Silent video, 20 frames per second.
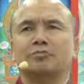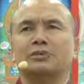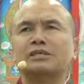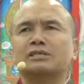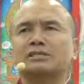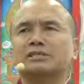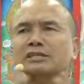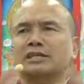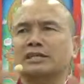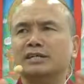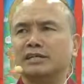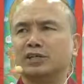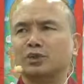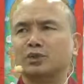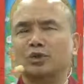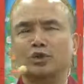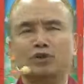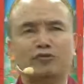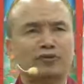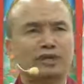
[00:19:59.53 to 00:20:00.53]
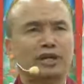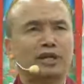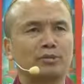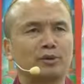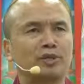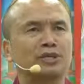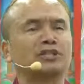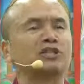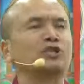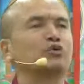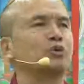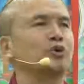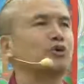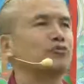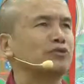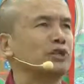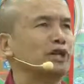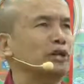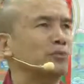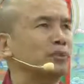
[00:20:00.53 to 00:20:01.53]
Please turn the wheel of Dharma. Turn the wheel
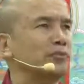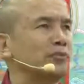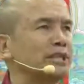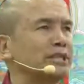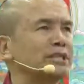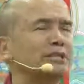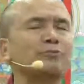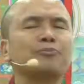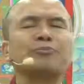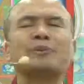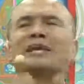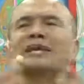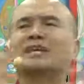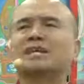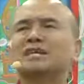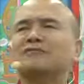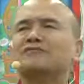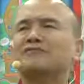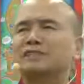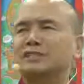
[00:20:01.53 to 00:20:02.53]
of Dharma means give